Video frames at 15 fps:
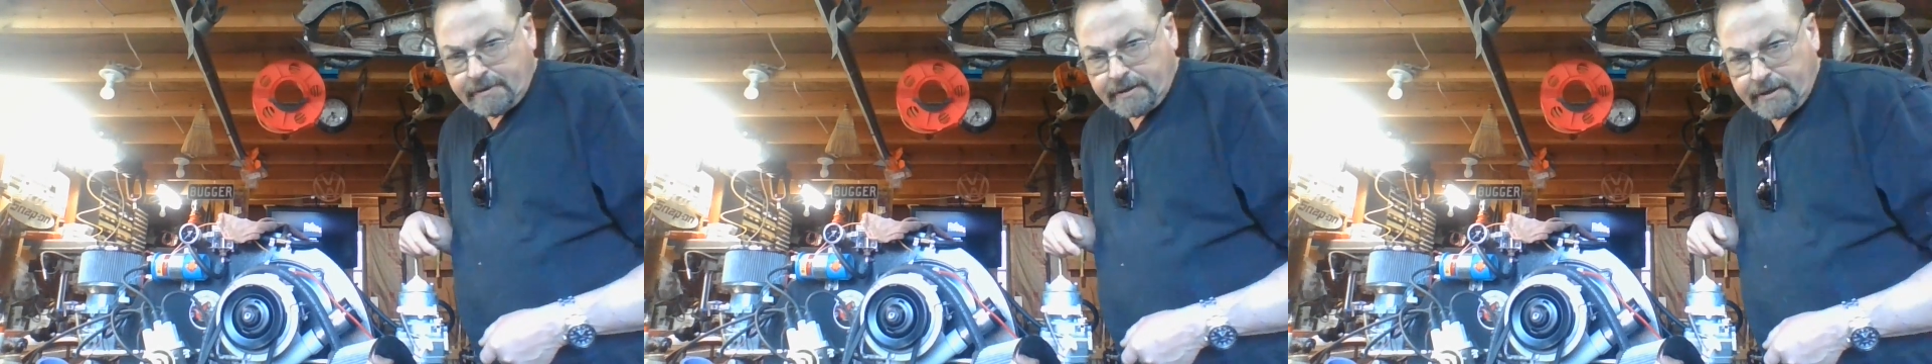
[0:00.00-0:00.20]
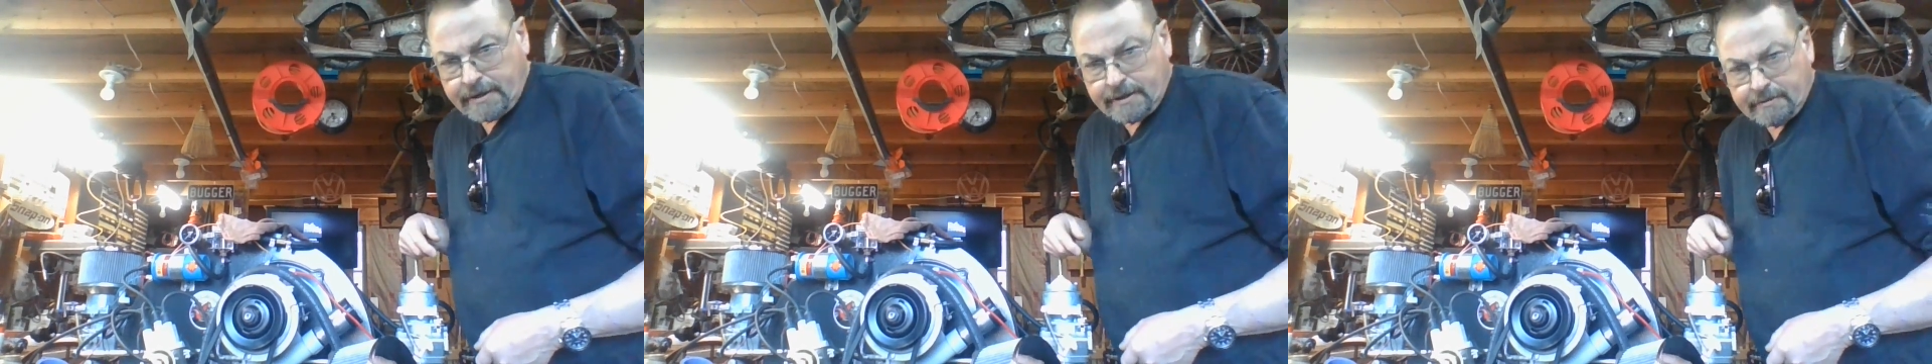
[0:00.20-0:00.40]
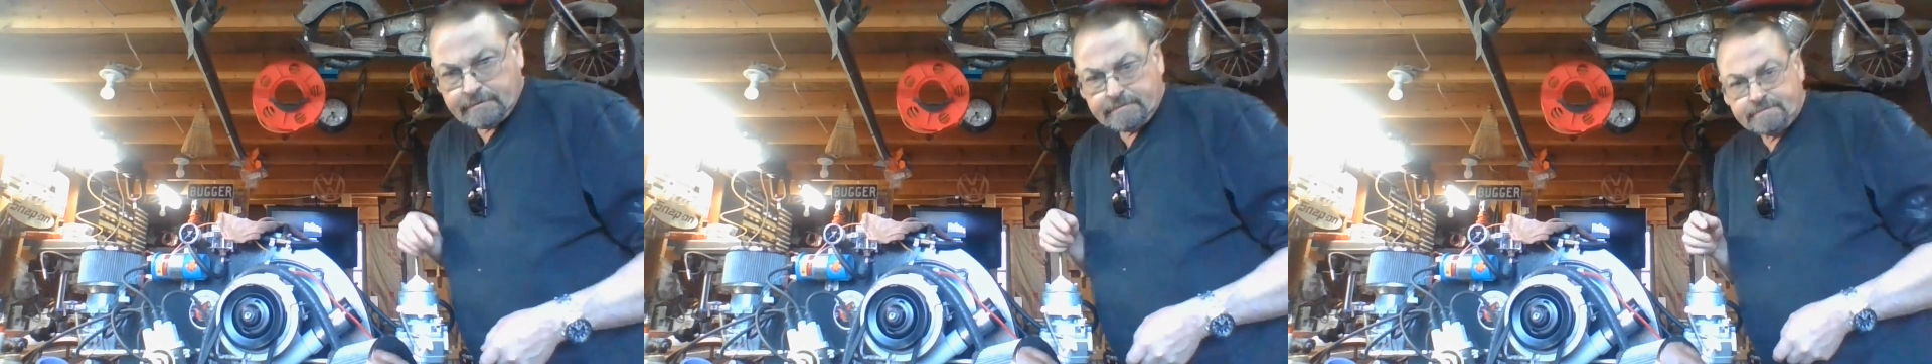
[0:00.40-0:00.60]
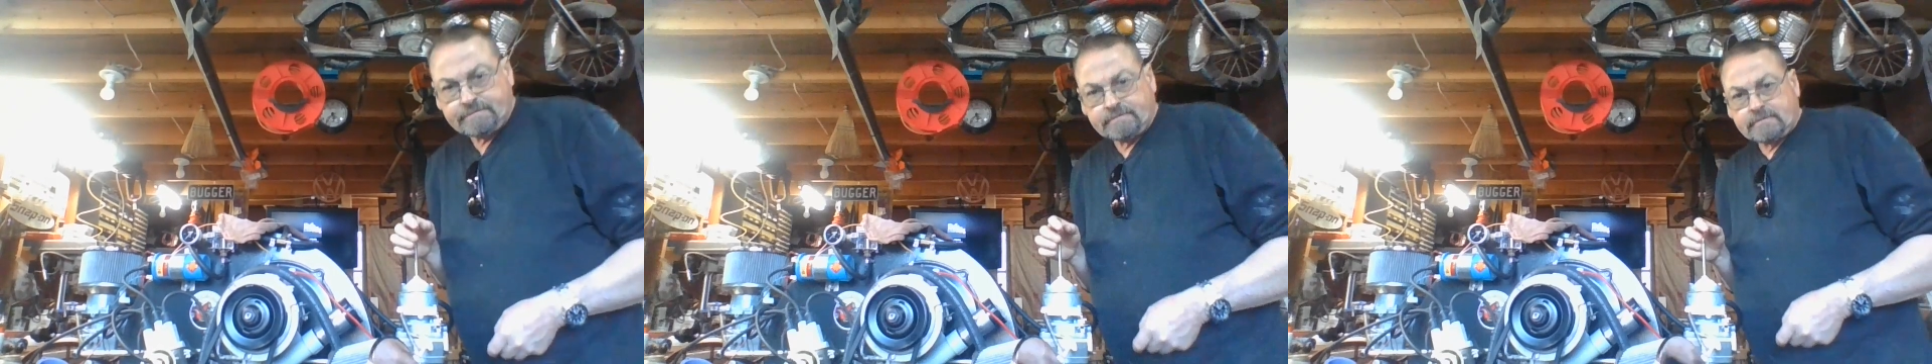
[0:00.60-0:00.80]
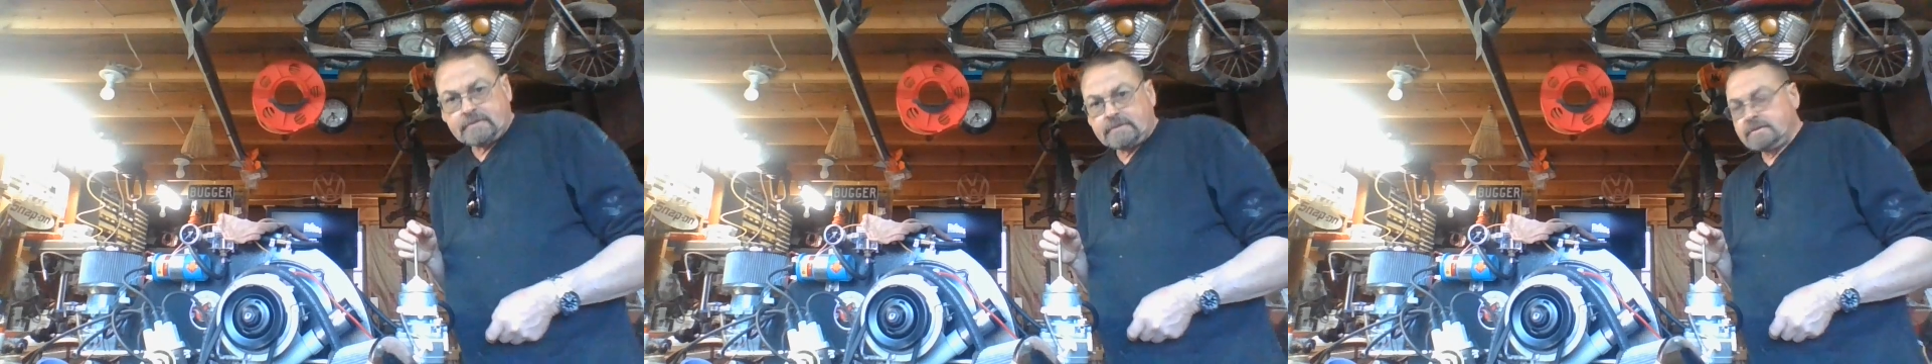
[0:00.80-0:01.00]
And
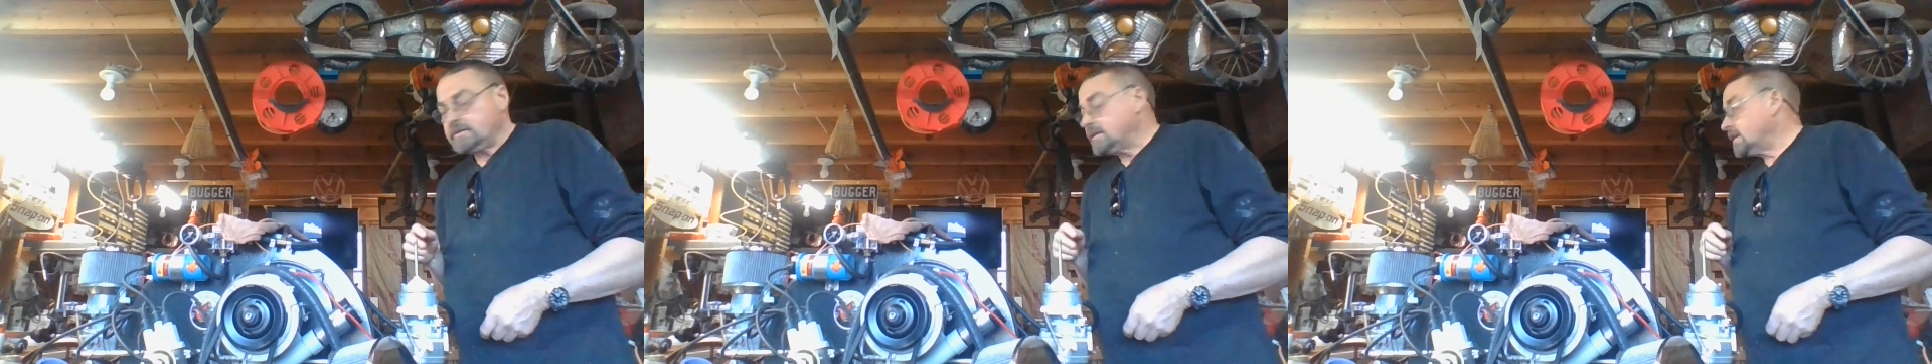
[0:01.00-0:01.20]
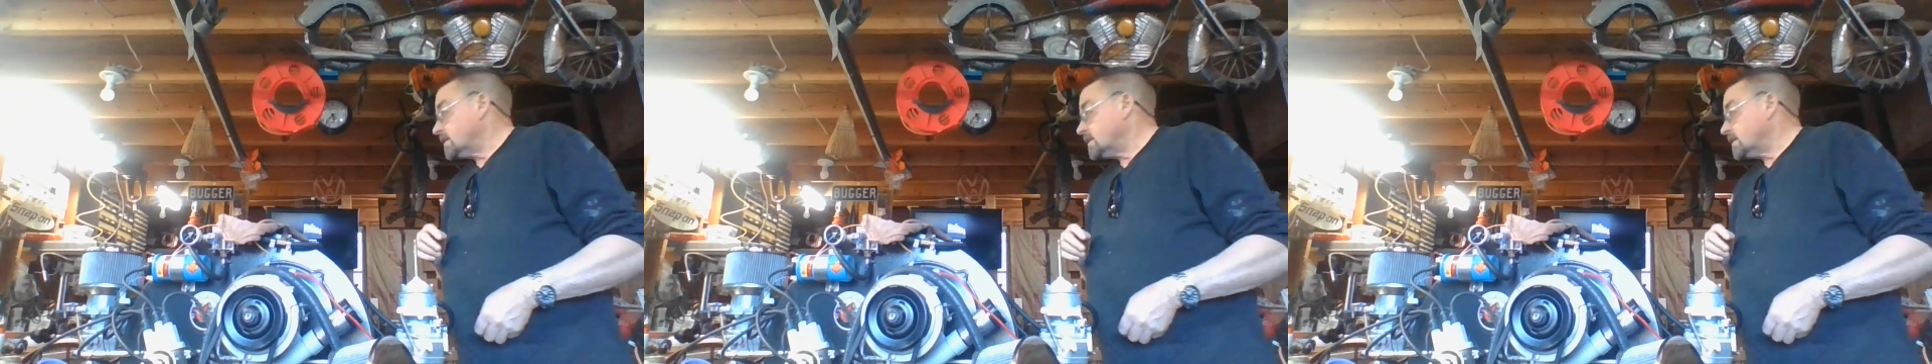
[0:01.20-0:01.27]
they